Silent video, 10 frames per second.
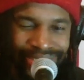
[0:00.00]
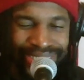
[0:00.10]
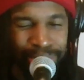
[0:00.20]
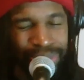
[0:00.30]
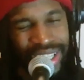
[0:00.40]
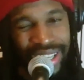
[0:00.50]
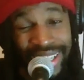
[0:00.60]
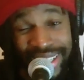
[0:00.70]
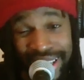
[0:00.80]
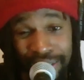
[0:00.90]
them what I call
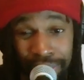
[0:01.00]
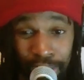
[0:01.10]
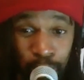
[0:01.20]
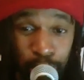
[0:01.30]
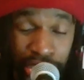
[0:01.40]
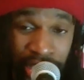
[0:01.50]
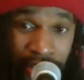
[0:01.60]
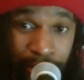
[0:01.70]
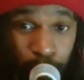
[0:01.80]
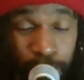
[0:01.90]
it evolution
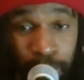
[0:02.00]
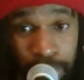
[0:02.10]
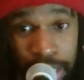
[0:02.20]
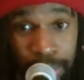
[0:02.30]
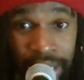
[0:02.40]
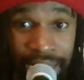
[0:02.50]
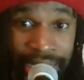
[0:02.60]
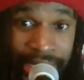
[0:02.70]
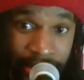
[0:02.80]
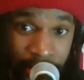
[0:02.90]
of the way people
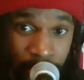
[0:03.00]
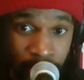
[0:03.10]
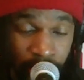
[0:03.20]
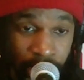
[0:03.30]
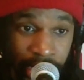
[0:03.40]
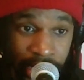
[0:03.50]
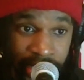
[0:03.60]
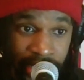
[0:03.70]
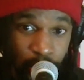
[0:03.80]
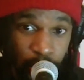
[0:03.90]
listen to things
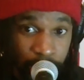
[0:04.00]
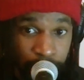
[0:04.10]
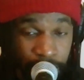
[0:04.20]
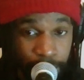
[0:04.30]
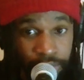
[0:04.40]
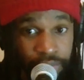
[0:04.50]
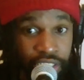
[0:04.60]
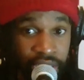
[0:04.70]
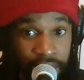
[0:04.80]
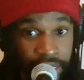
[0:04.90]
and the way people
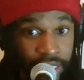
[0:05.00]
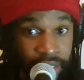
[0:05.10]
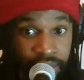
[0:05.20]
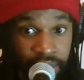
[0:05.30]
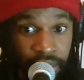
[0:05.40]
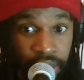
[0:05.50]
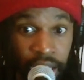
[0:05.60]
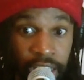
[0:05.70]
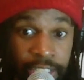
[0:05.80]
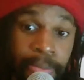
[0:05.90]
vision things.
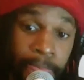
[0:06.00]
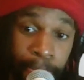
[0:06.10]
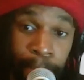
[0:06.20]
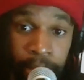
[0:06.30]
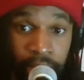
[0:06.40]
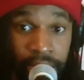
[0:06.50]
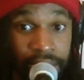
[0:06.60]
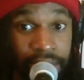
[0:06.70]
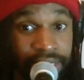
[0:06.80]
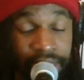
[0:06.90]
Because
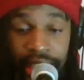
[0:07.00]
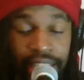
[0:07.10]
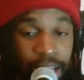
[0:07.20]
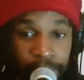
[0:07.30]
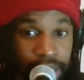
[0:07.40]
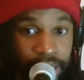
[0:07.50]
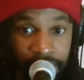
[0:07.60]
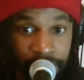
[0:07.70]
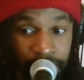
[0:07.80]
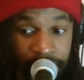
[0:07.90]
it's not a normal
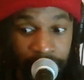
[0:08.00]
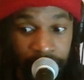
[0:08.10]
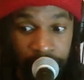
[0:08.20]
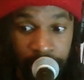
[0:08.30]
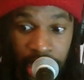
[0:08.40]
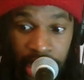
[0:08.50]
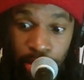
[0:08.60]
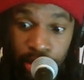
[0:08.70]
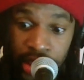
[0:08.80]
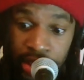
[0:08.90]
thing, may I tell you.
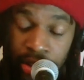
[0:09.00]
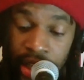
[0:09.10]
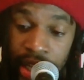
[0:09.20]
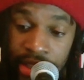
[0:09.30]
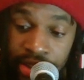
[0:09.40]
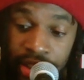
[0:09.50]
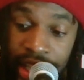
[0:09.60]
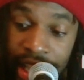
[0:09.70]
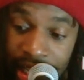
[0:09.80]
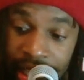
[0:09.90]
But in regards to
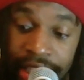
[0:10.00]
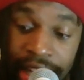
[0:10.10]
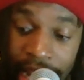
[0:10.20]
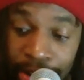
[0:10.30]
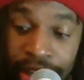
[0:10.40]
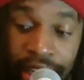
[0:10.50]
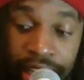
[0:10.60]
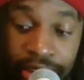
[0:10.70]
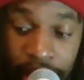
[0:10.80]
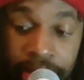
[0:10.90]
the elder
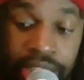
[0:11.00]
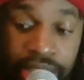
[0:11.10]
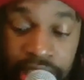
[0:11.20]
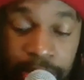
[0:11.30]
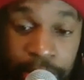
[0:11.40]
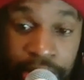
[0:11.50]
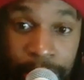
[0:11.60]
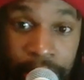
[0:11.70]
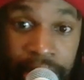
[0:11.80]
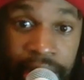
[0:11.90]
directly, Robbie Shakespeare, the
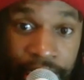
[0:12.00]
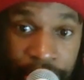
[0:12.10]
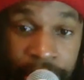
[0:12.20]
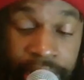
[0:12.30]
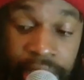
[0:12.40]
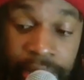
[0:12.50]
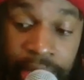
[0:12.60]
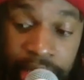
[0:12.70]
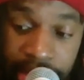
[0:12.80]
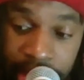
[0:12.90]
man they are great and the
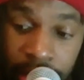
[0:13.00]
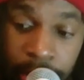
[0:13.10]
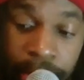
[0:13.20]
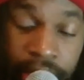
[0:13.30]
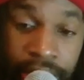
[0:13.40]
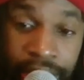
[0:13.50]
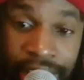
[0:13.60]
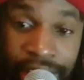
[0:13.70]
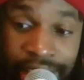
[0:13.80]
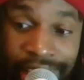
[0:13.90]
man they stand up in
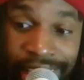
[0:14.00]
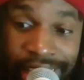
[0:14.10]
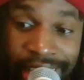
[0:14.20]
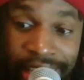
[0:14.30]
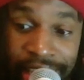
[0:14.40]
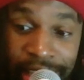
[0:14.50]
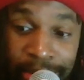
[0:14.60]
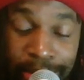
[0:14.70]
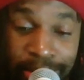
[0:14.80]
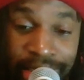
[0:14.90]
the
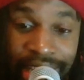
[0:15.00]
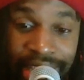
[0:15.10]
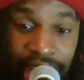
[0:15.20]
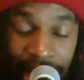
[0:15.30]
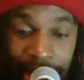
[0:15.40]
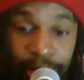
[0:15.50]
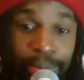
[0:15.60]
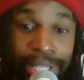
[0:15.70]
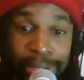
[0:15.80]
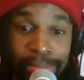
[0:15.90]
music as a column
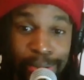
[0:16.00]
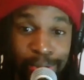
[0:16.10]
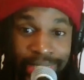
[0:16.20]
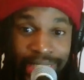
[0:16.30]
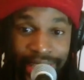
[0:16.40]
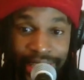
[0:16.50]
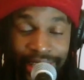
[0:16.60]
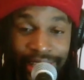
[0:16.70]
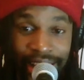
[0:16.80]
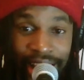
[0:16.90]
in the music.
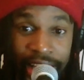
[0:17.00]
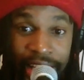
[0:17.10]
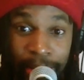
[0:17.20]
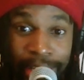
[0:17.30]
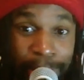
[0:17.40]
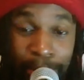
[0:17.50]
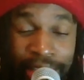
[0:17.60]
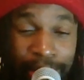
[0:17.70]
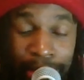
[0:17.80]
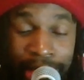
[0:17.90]
And the man they
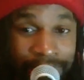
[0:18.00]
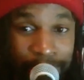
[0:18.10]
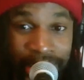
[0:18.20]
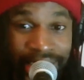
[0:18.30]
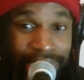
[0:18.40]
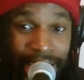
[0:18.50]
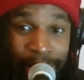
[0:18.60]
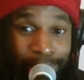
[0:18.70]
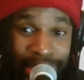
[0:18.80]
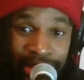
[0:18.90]
play bass line
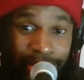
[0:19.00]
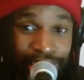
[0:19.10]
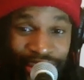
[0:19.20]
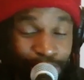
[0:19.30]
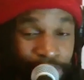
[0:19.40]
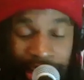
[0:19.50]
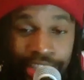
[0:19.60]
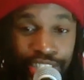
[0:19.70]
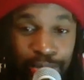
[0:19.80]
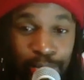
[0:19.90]
on some of the
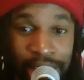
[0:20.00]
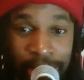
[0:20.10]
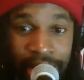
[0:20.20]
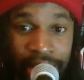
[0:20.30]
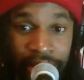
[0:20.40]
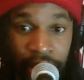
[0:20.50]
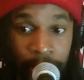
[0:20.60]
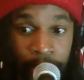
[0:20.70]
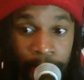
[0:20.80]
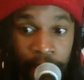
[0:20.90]
greatest tune them ever.
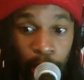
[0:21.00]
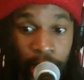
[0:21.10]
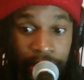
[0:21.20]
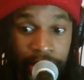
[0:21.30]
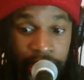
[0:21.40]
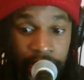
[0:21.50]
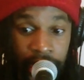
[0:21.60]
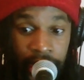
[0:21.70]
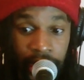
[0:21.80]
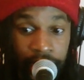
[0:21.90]
And we have to say
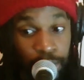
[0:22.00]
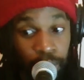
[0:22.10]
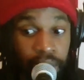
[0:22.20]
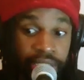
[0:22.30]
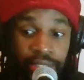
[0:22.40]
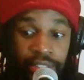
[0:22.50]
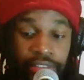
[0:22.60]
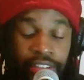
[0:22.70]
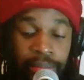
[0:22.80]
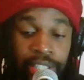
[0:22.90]
condolence to the
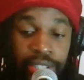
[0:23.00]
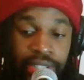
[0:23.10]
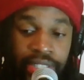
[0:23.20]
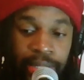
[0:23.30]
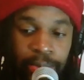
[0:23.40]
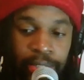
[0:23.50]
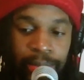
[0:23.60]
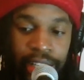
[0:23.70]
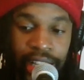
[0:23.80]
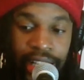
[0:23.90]
family the same way
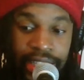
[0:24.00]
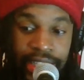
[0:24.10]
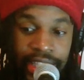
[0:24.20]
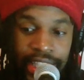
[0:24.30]
because